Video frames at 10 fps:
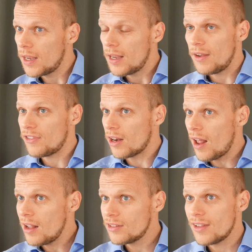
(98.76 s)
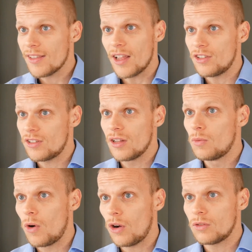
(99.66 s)
If the last thing that still
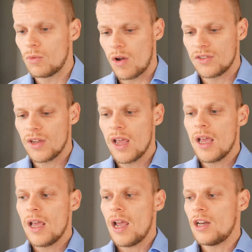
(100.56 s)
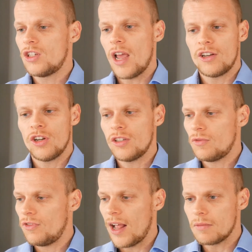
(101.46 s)
worked was it, I just
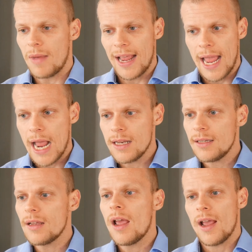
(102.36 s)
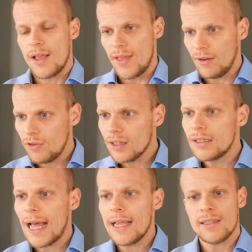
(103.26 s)
felt my hands and that felt
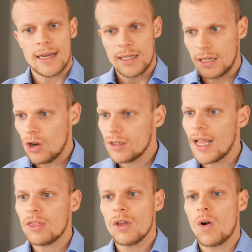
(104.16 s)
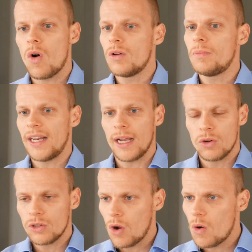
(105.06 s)
nice, I did not get the coat, but I
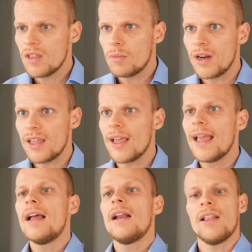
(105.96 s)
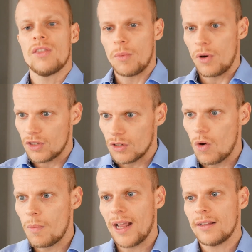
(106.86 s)
could go in the breathing, let the person
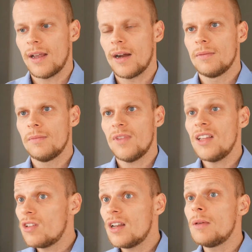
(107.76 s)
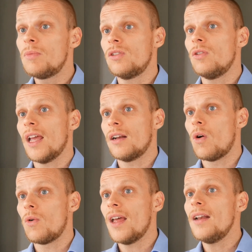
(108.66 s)
go back there. That's the deepest you can
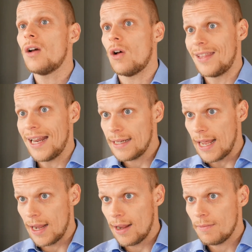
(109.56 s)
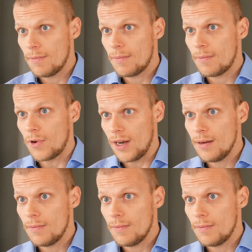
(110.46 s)
go then on that day, right?